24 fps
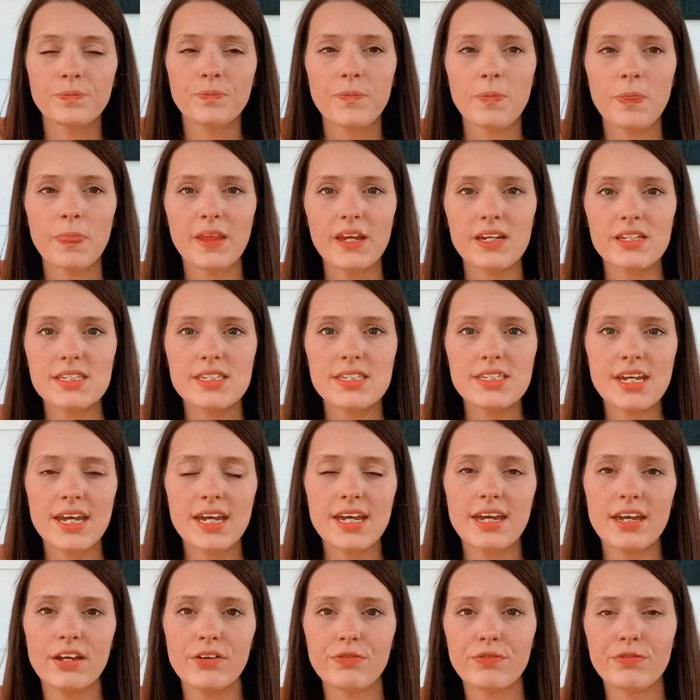sit
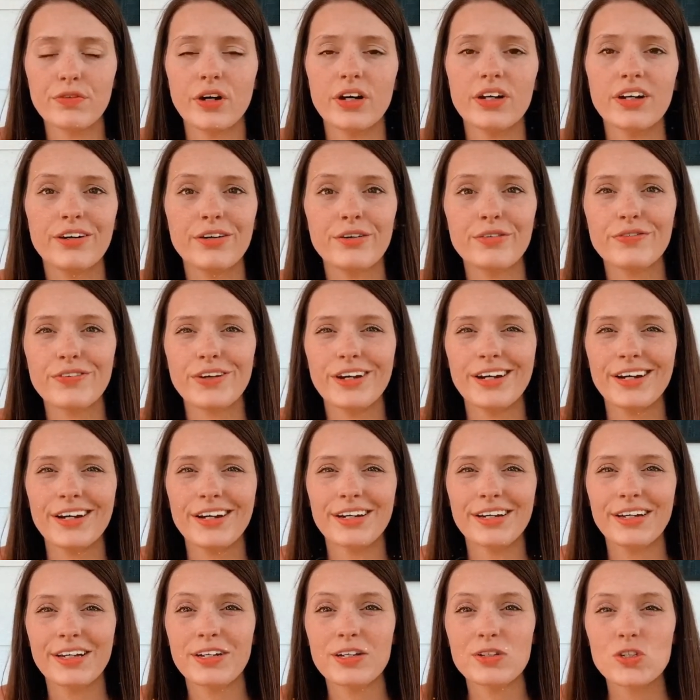in front of
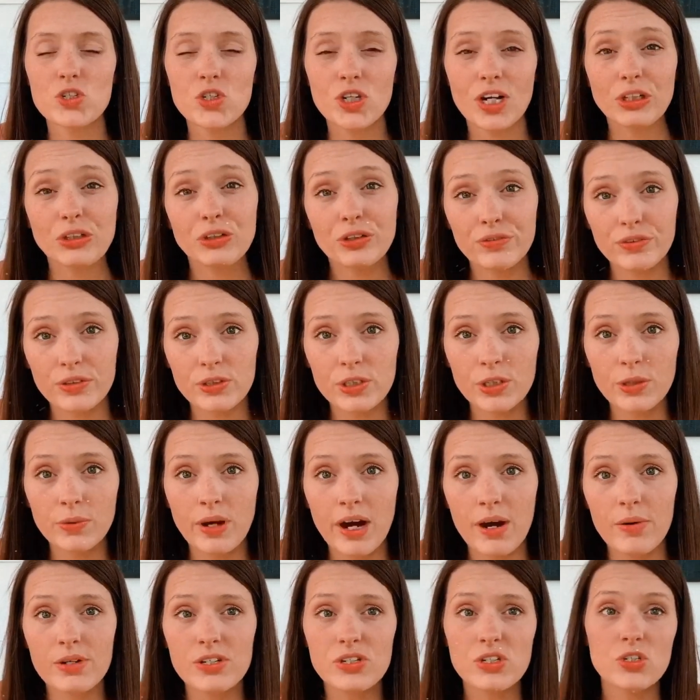an instructor for 2
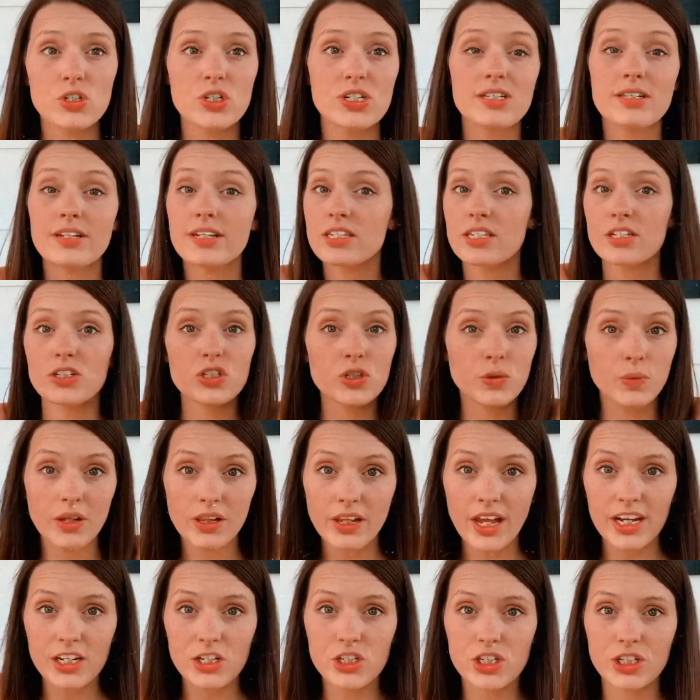hours and just listen to a
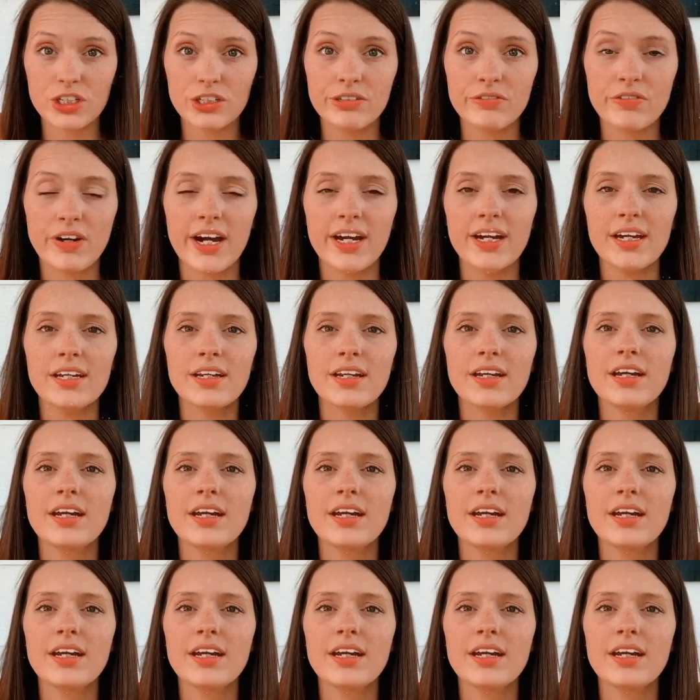lecture, right?